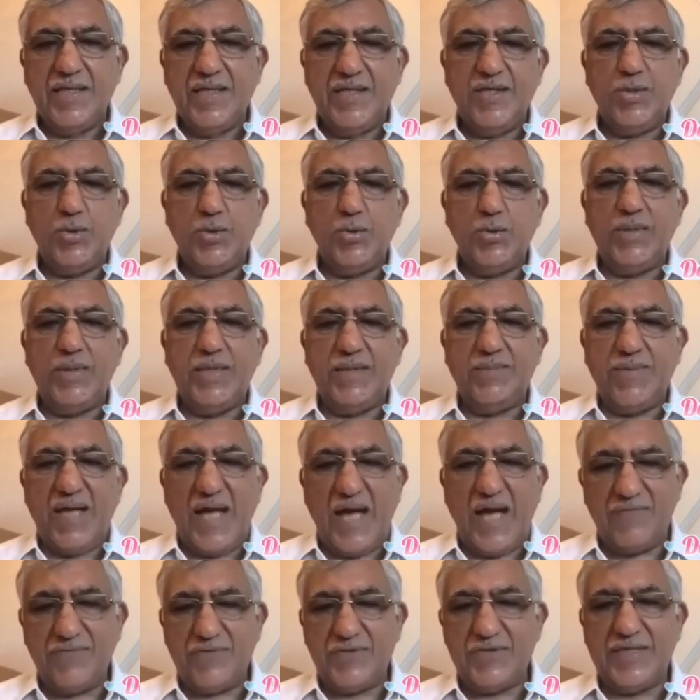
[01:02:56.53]
you will
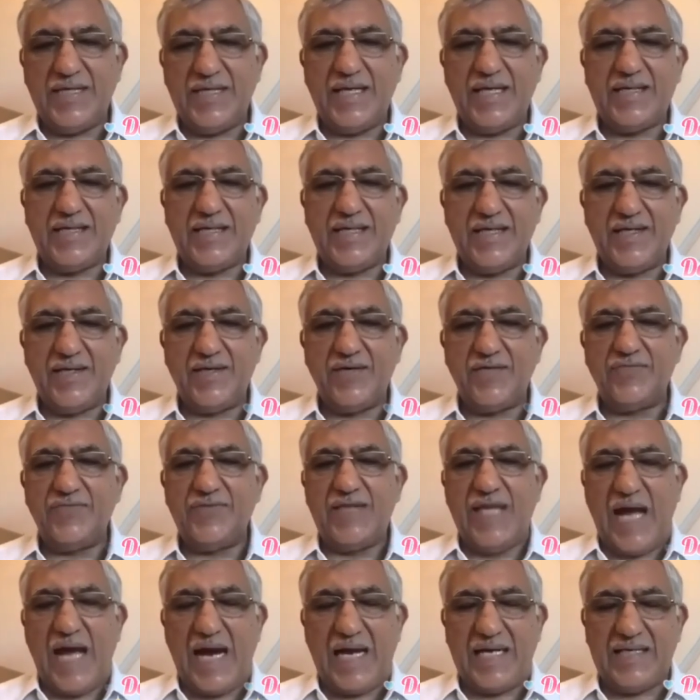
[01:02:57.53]
have to take care of
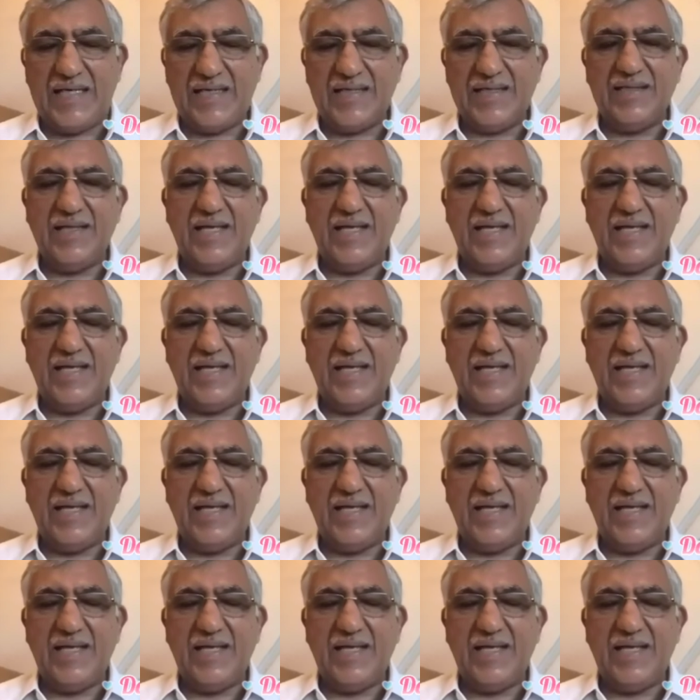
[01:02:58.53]
that